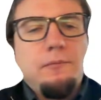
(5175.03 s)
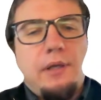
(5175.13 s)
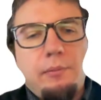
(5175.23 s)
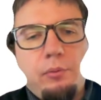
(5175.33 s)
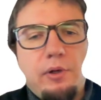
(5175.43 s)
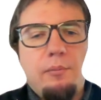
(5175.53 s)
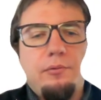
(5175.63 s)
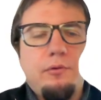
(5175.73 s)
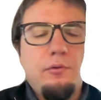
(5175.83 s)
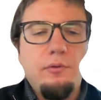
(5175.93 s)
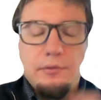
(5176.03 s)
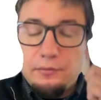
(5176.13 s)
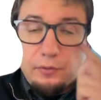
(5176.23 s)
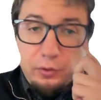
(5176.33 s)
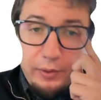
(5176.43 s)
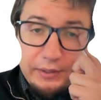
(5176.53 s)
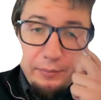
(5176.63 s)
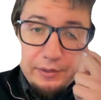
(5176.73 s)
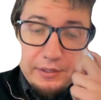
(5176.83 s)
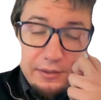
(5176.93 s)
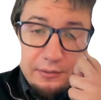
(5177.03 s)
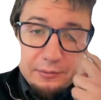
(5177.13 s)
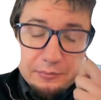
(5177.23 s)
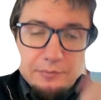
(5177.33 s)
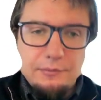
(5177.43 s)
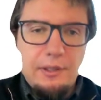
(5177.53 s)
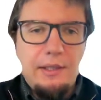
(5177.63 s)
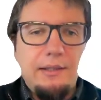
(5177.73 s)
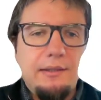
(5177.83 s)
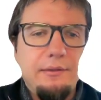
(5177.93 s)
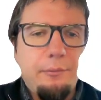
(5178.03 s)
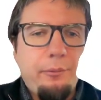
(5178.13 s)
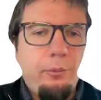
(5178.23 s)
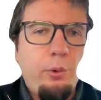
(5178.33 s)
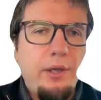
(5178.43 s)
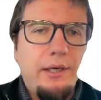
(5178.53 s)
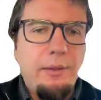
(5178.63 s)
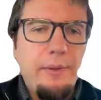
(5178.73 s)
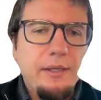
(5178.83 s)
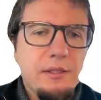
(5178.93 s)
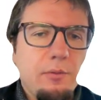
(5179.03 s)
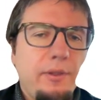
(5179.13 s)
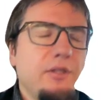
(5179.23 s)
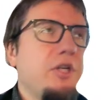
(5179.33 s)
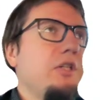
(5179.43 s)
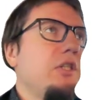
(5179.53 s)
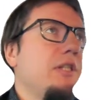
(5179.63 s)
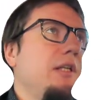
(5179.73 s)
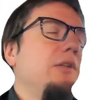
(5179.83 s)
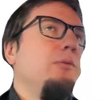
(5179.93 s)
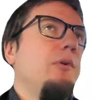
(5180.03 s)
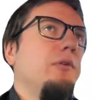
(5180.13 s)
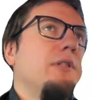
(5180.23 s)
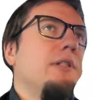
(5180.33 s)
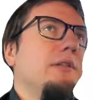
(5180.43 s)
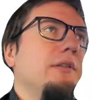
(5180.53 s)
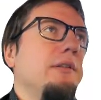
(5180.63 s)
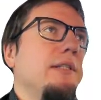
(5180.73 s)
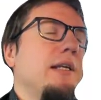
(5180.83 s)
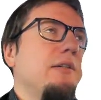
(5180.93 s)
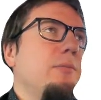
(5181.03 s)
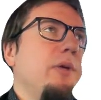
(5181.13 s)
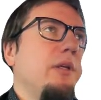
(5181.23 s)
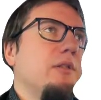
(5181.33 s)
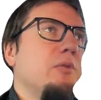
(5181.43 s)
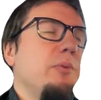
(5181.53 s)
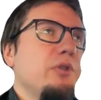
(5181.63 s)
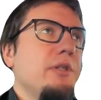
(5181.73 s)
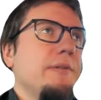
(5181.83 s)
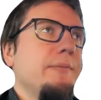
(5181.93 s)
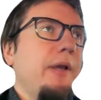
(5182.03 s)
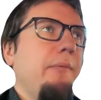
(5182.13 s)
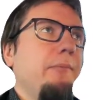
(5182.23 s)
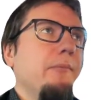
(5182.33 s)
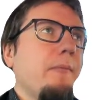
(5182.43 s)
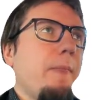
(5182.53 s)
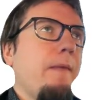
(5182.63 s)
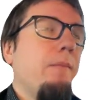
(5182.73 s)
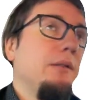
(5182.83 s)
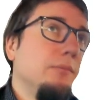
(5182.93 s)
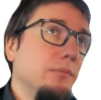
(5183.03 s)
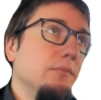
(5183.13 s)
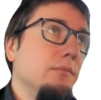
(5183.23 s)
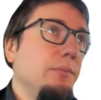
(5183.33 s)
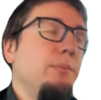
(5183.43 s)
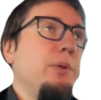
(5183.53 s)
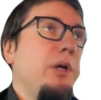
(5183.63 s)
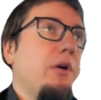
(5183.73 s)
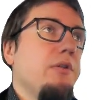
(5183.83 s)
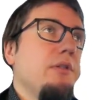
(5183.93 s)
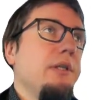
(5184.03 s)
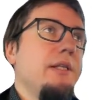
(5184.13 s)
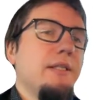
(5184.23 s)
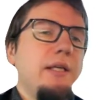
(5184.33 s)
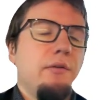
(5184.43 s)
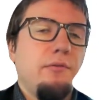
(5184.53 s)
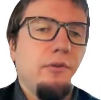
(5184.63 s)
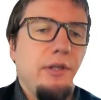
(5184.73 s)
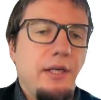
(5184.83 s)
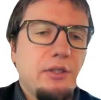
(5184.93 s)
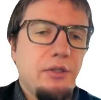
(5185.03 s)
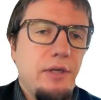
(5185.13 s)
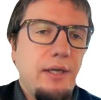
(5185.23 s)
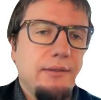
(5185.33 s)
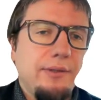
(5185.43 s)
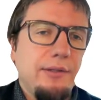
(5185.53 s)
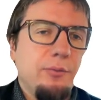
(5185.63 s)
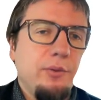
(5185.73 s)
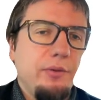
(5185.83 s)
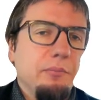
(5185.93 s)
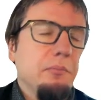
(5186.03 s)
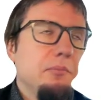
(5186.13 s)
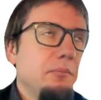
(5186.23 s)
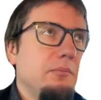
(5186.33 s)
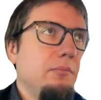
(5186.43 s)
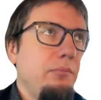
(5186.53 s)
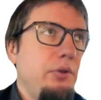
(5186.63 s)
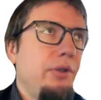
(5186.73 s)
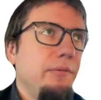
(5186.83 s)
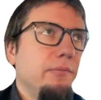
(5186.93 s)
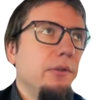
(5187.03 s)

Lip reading: I program for quite a bit, so when I make so many changes and it works, it starts being suspicious. Yeah, but because it's here for the lecture, I try to be pretty,